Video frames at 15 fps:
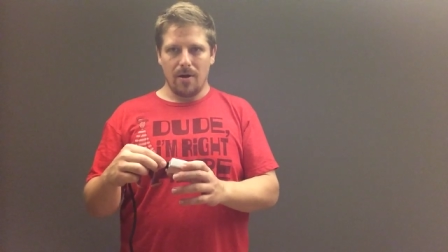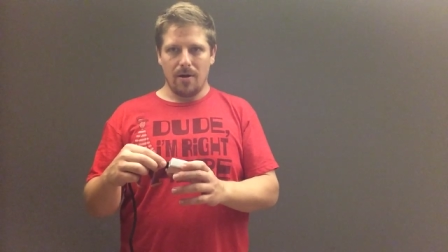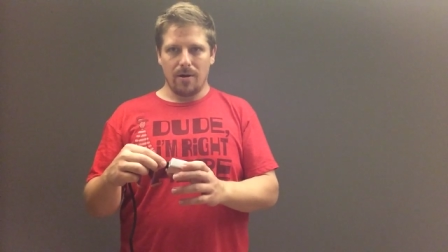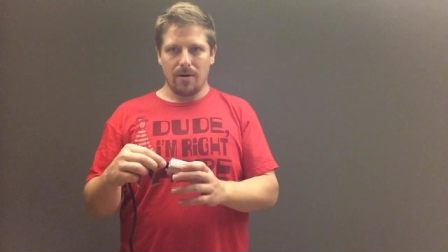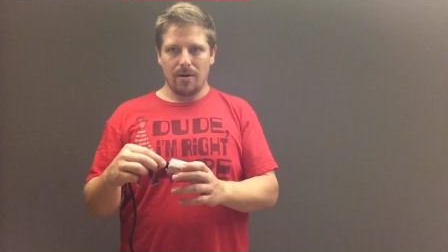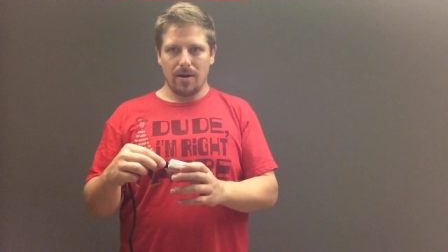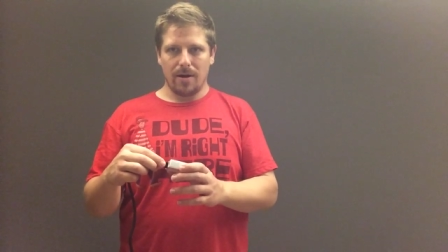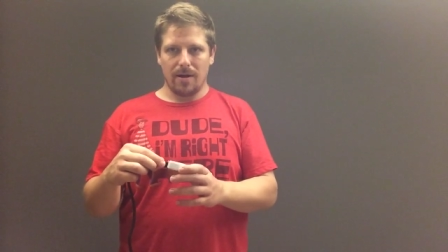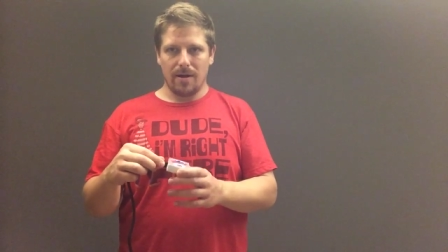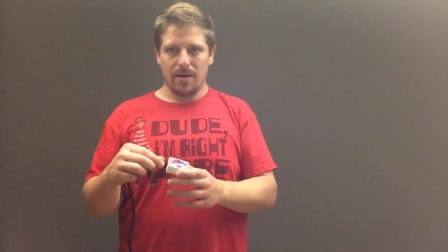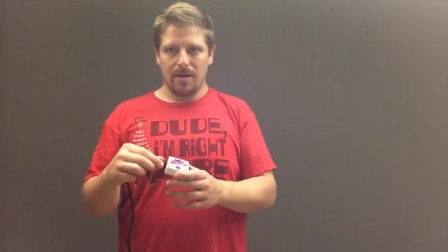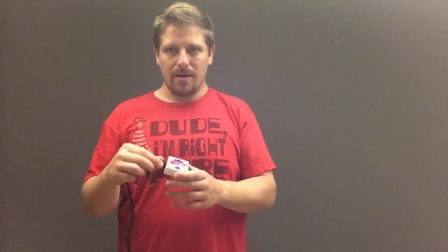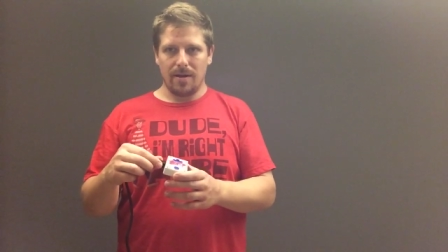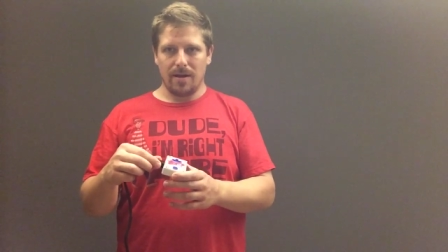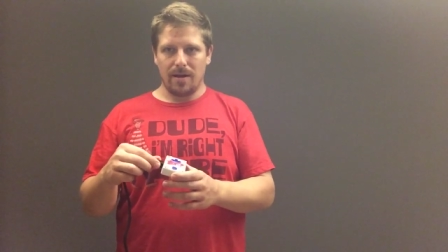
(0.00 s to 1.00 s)
are
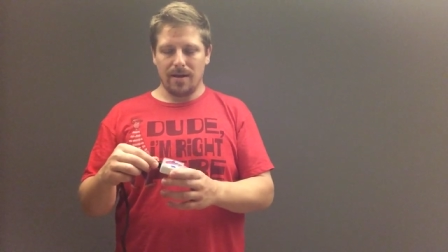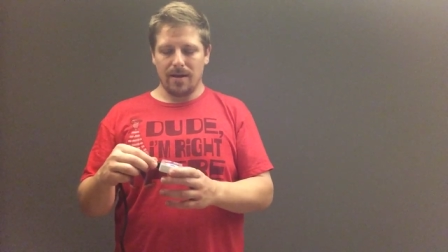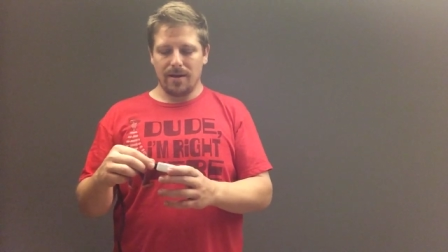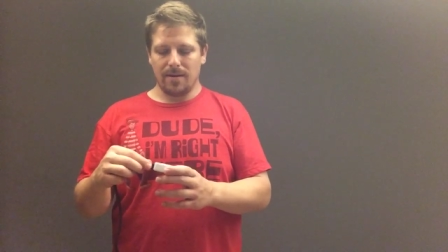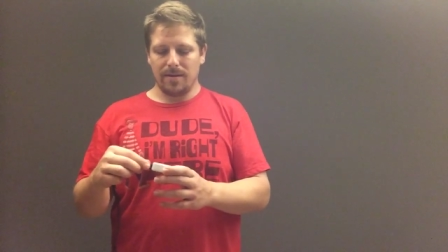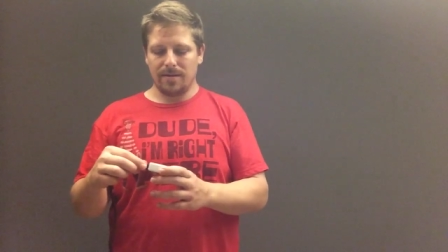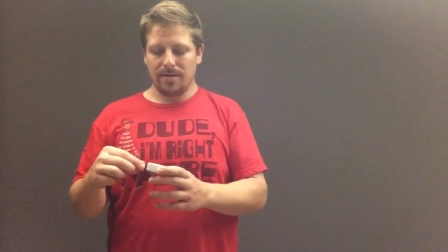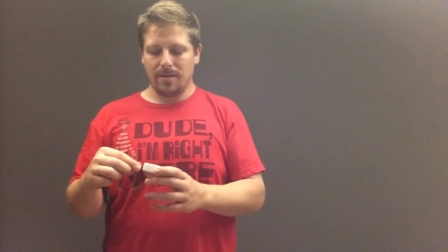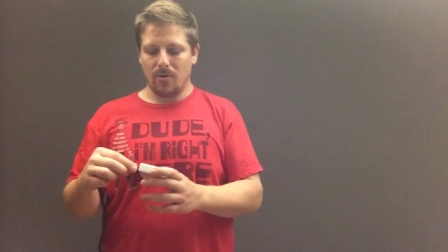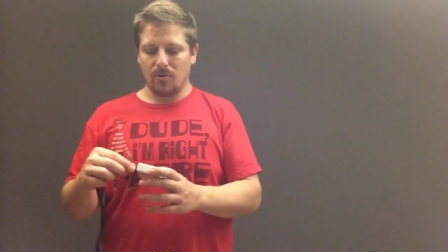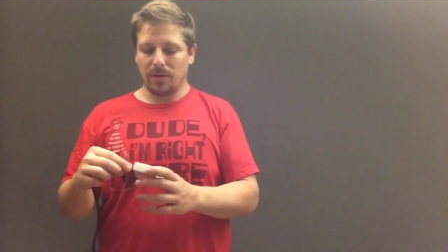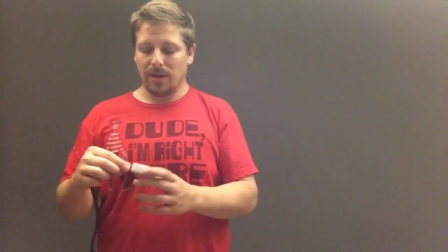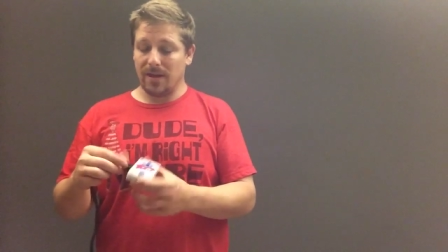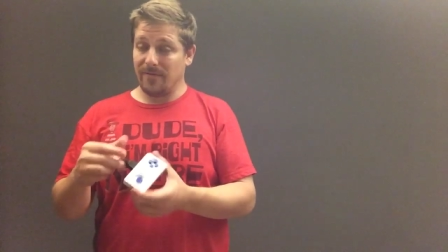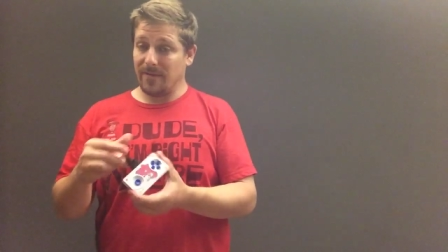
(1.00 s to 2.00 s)
uh,
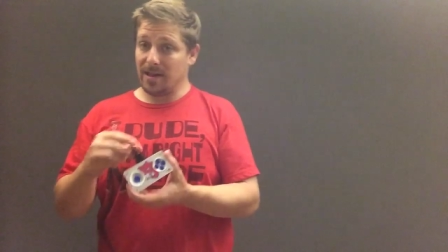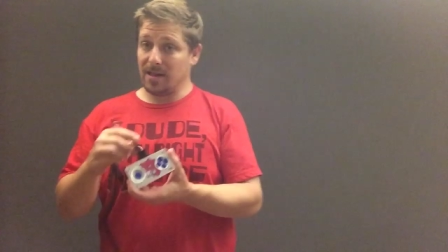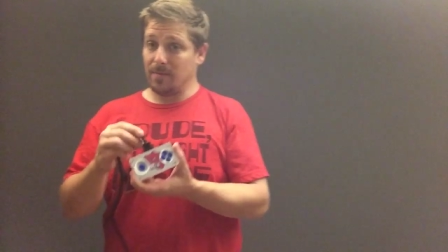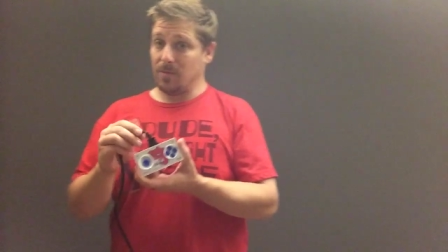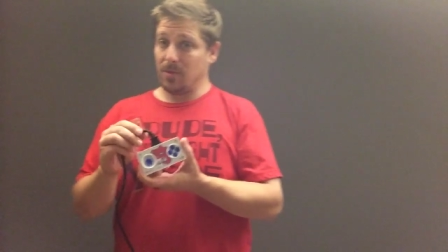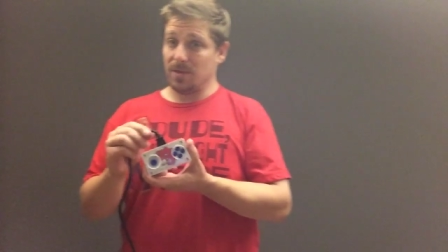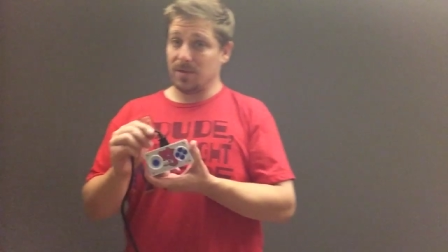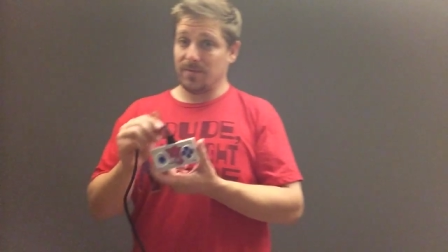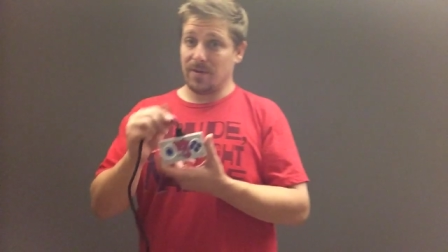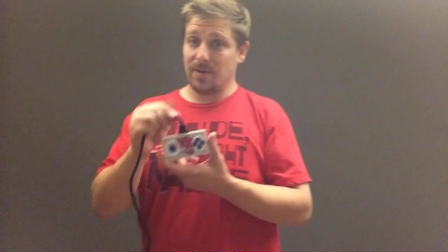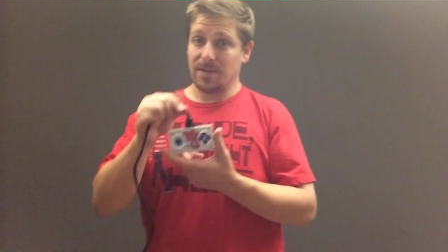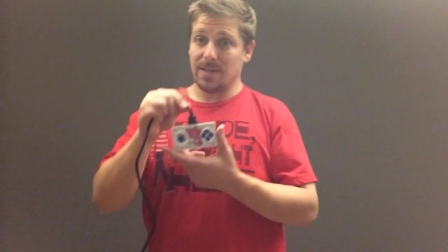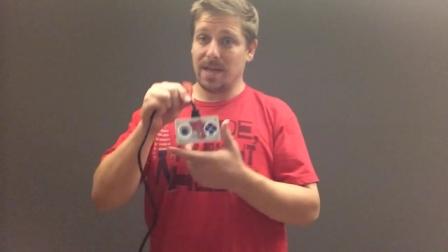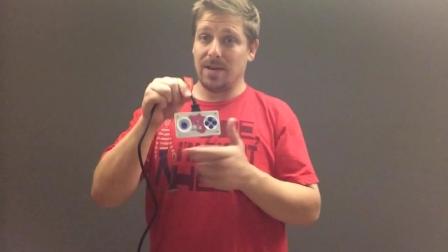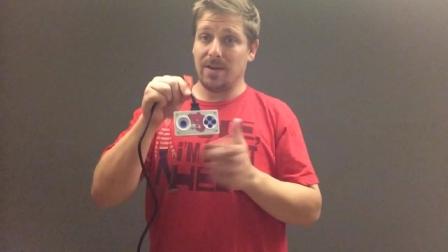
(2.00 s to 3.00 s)
only available, as far
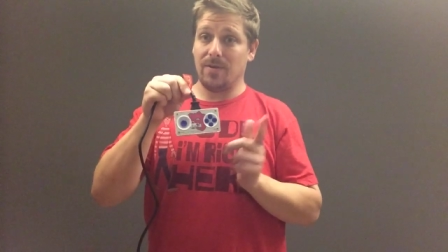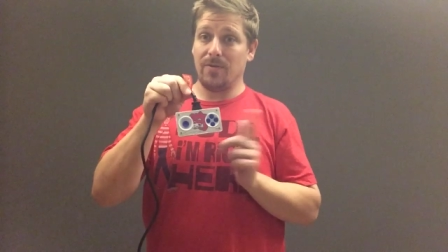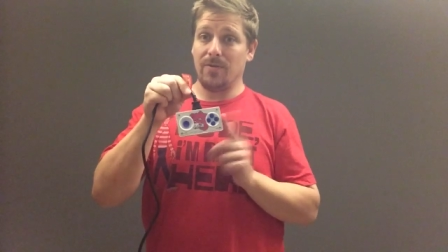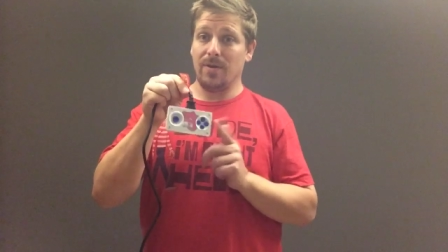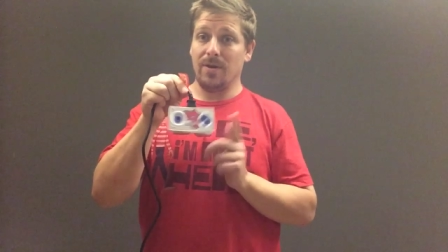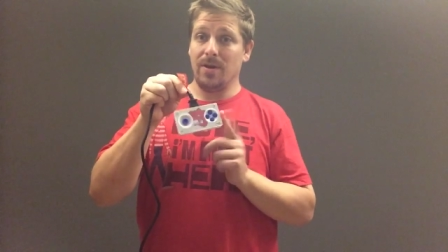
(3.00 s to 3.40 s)
as I know,